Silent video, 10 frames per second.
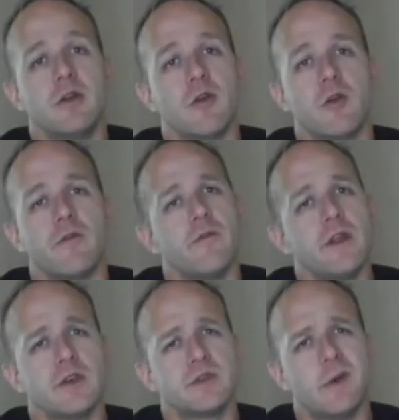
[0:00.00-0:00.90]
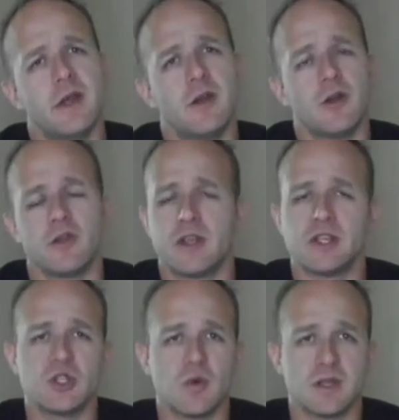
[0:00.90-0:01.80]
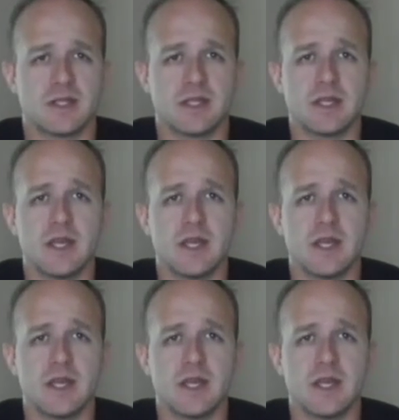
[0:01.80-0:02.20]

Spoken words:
or the videos better or things you want to see,